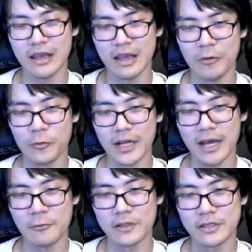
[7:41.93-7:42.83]
And what
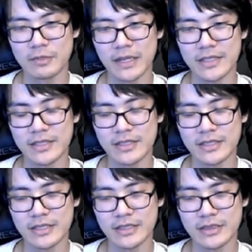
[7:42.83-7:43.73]
I was
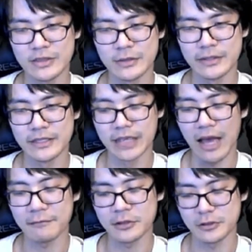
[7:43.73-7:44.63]
basically doing
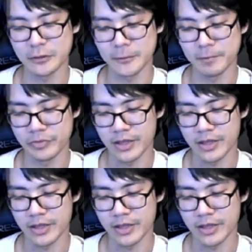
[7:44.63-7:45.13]
after